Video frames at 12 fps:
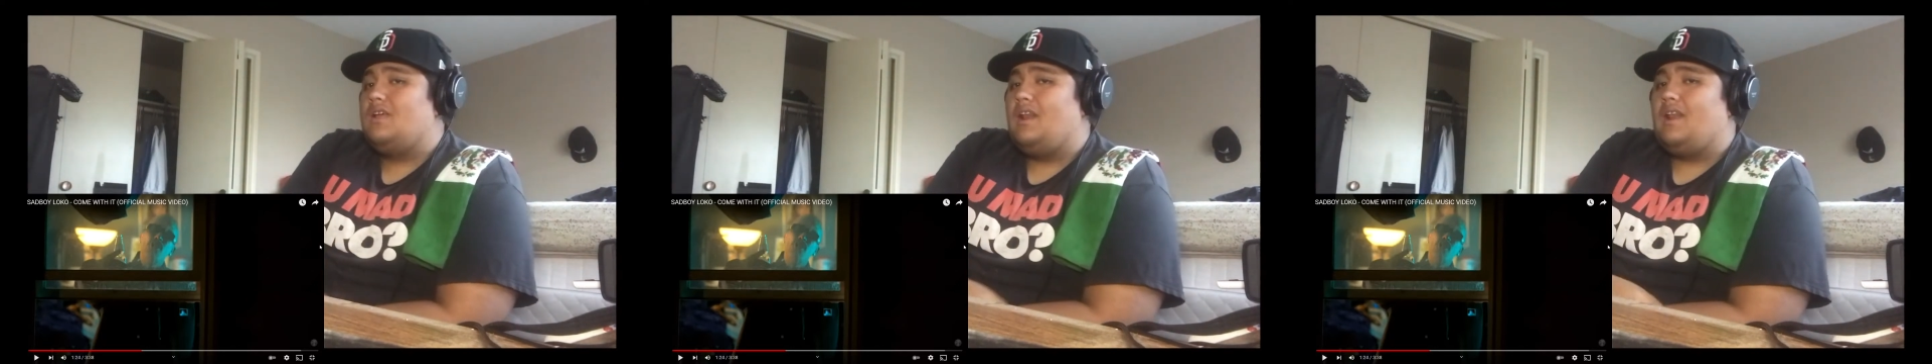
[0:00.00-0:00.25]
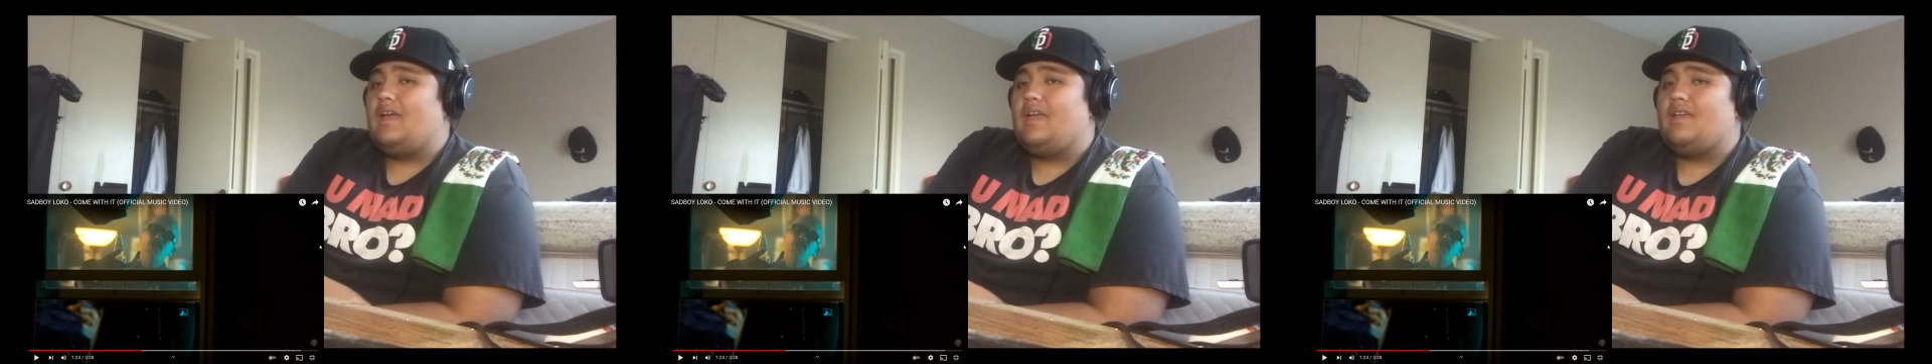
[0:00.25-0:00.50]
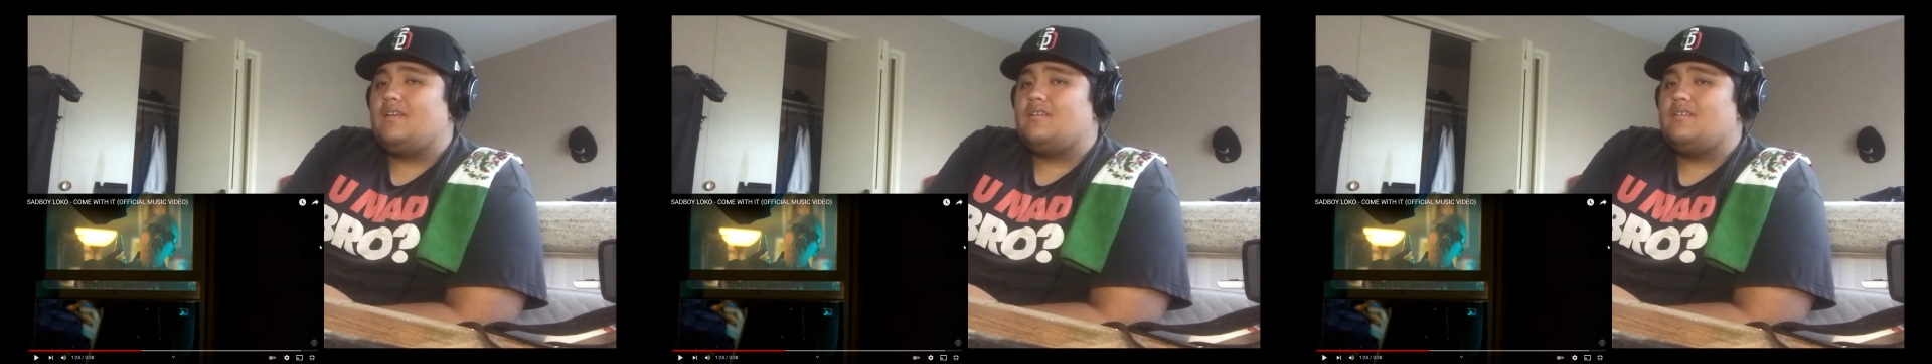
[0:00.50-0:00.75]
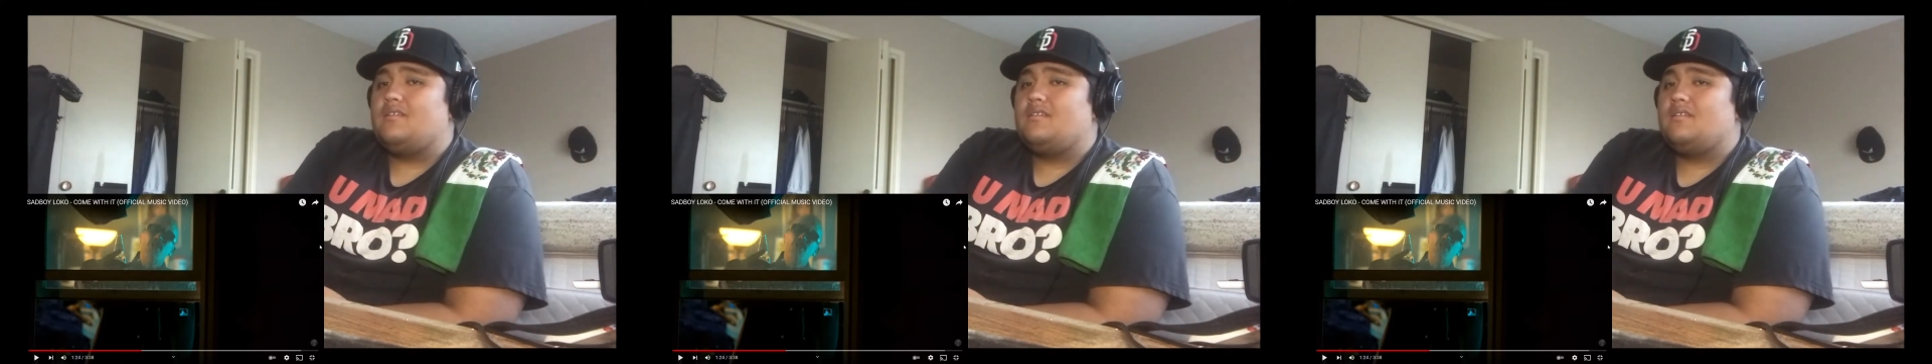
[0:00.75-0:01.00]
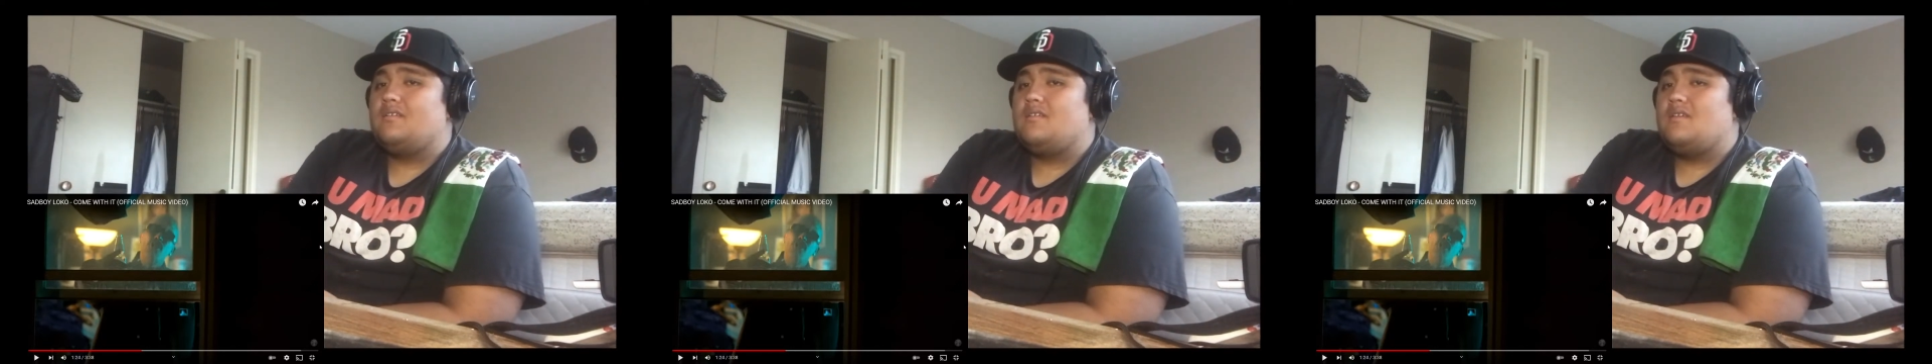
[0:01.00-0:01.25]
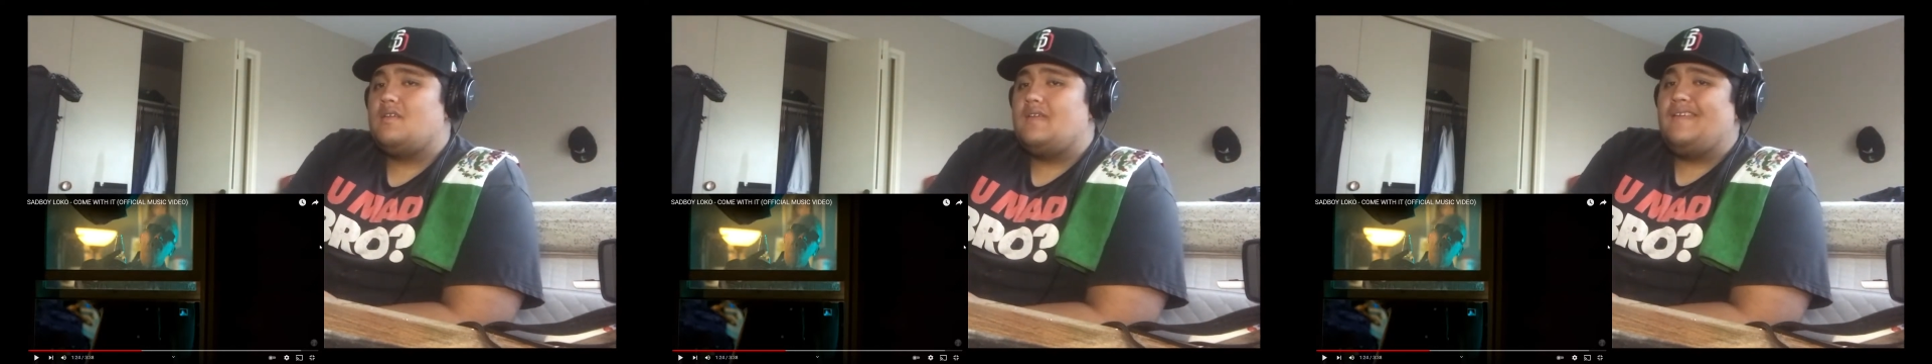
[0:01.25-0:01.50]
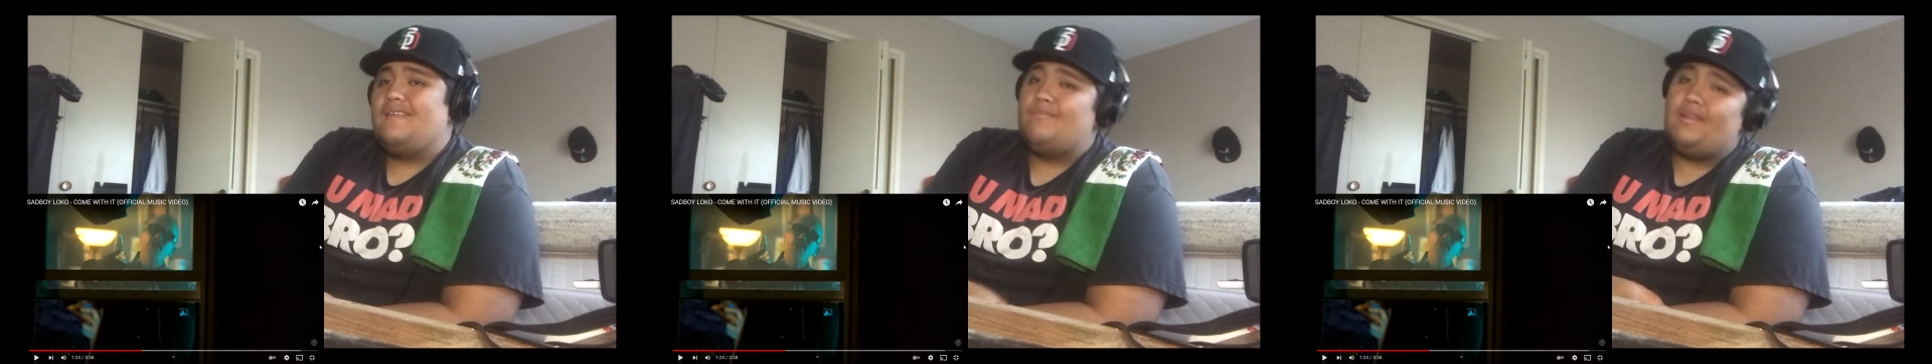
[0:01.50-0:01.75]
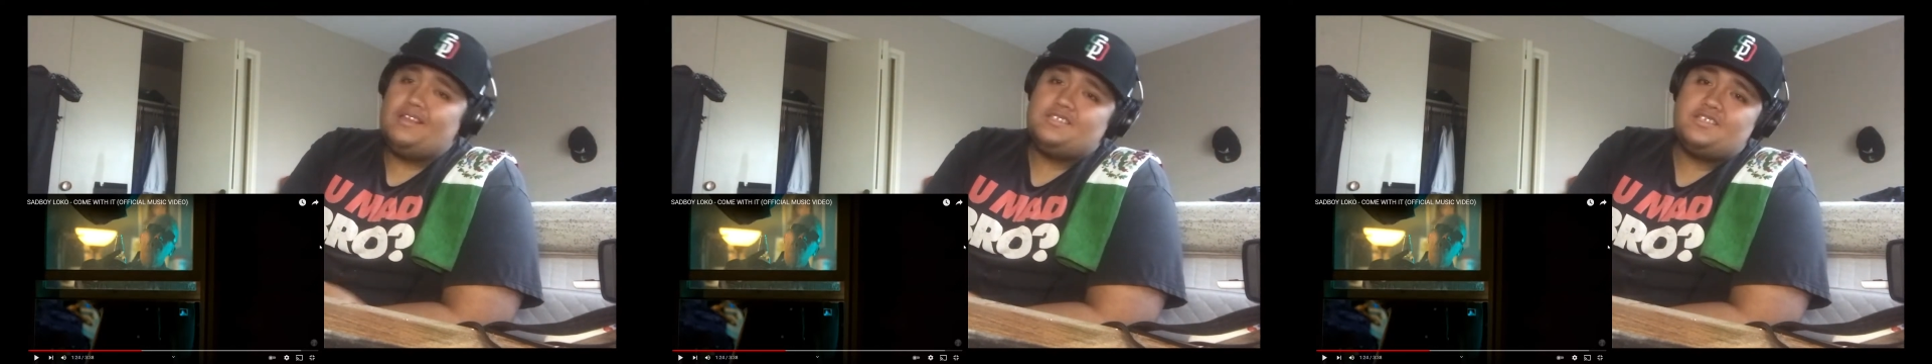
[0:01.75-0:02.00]
Like,
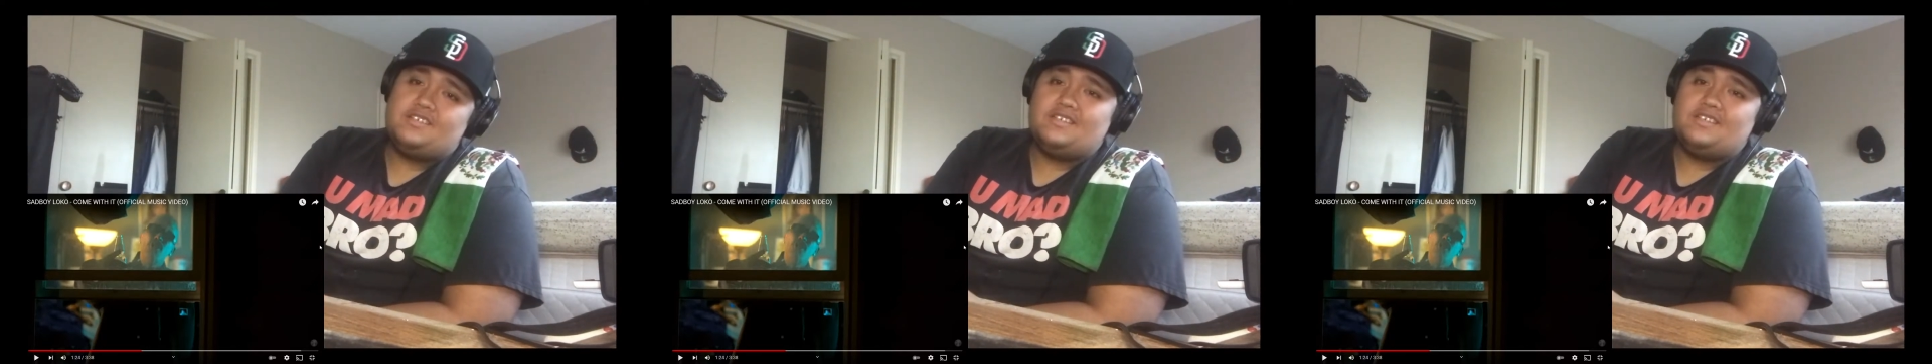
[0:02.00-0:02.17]
make sure